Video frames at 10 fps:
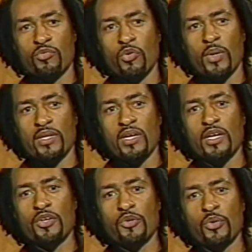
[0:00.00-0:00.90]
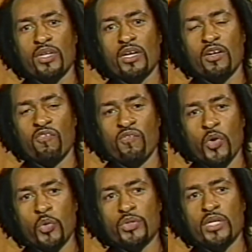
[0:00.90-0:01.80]
So what they're going to do, they're going to
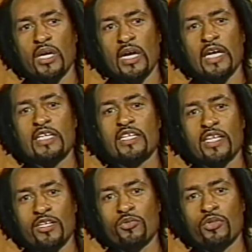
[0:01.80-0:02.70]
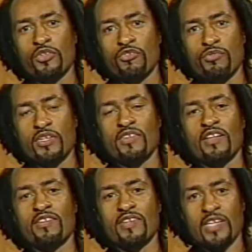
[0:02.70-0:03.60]
vote and take to the streets
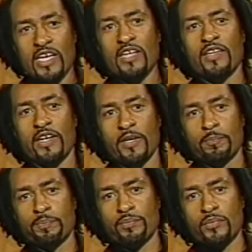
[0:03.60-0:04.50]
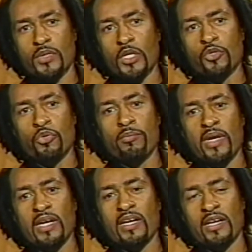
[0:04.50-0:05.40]
and stay there to
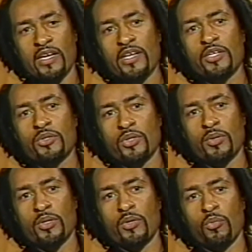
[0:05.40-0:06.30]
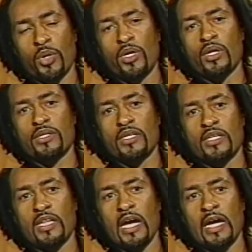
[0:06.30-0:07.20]
make clear to the world
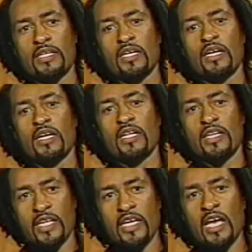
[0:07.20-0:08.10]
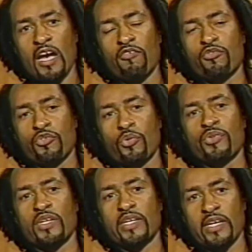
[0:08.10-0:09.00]
that they have
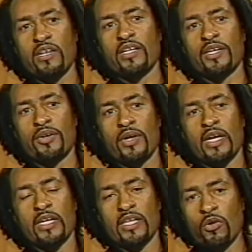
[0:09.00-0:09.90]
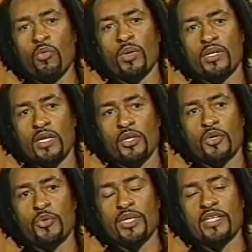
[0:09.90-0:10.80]
chosen their leader and they don't want another
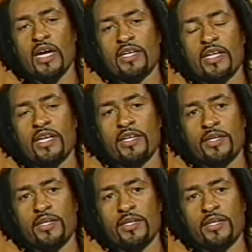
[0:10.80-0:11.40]
coup d'etat in Haiti.